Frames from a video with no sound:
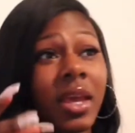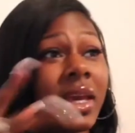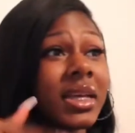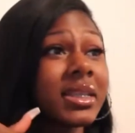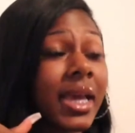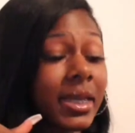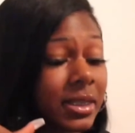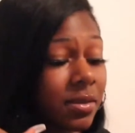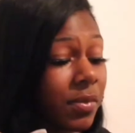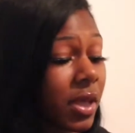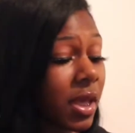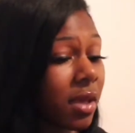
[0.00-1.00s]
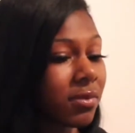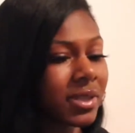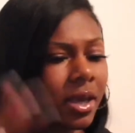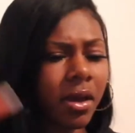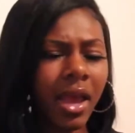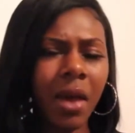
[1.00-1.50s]
He texted me, he was
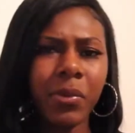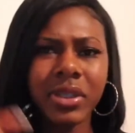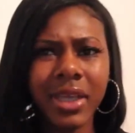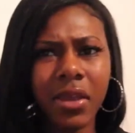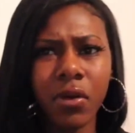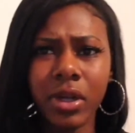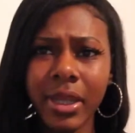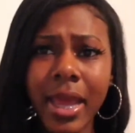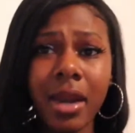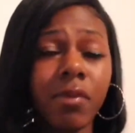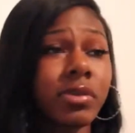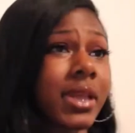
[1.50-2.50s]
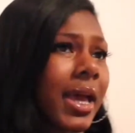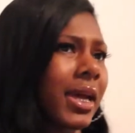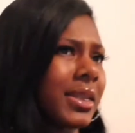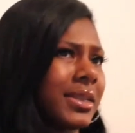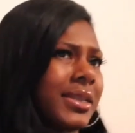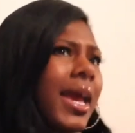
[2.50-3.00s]
like, okay, I want to take you on a date. I was like,
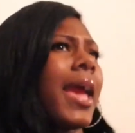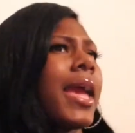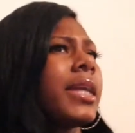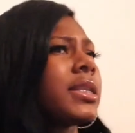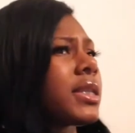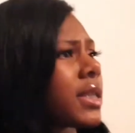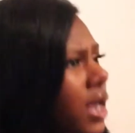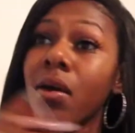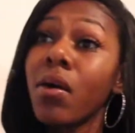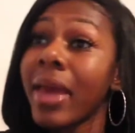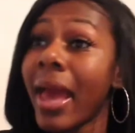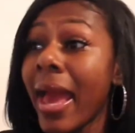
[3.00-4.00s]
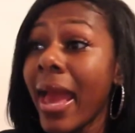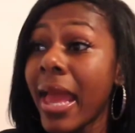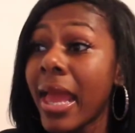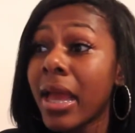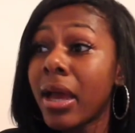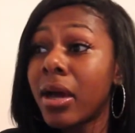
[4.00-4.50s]
a date?
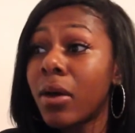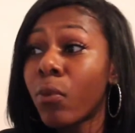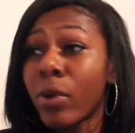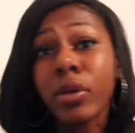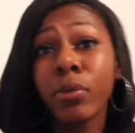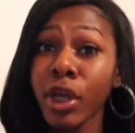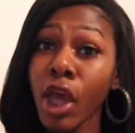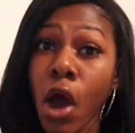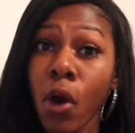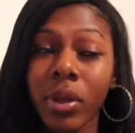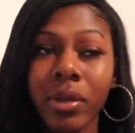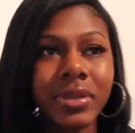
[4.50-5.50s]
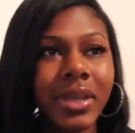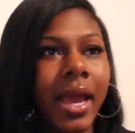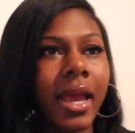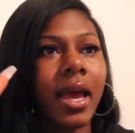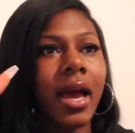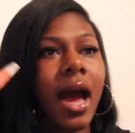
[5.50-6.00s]
Okay, where you want to go? He was
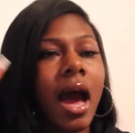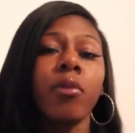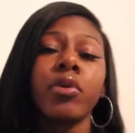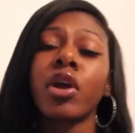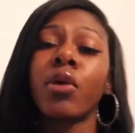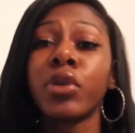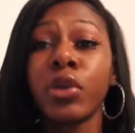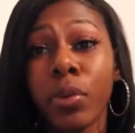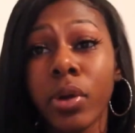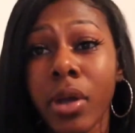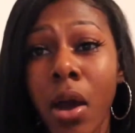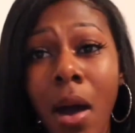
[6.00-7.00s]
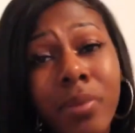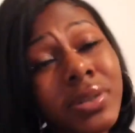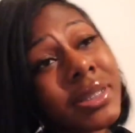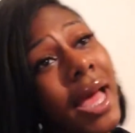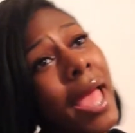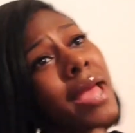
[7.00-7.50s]
like, I want to go where you want to go. I was
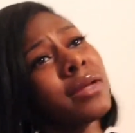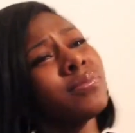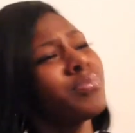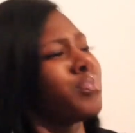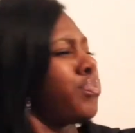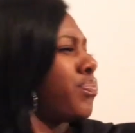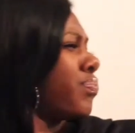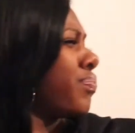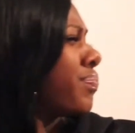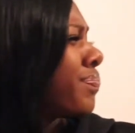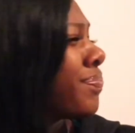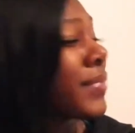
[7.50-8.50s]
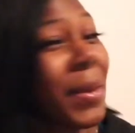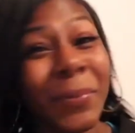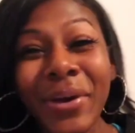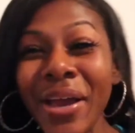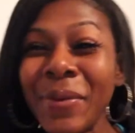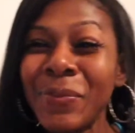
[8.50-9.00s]
like, boy,
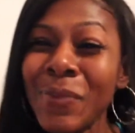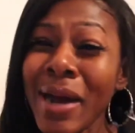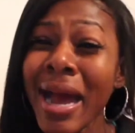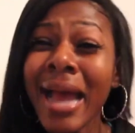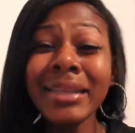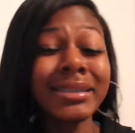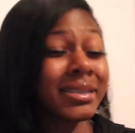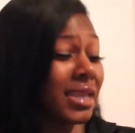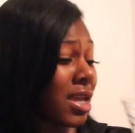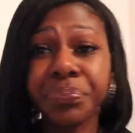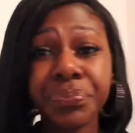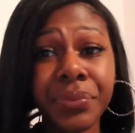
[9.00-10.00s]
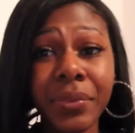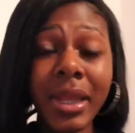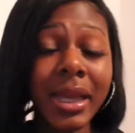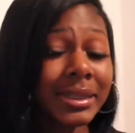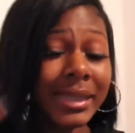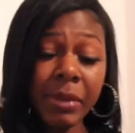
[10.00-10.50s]
what?
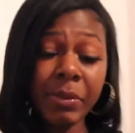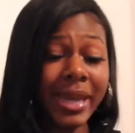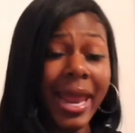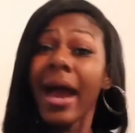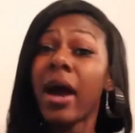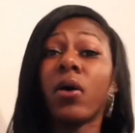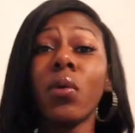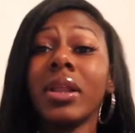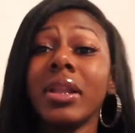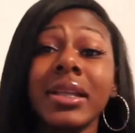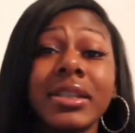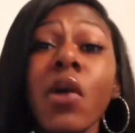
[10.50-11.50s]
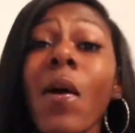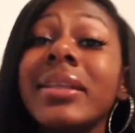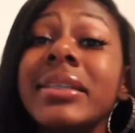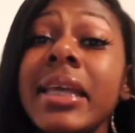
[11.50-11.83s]
Take me now. Let's go out to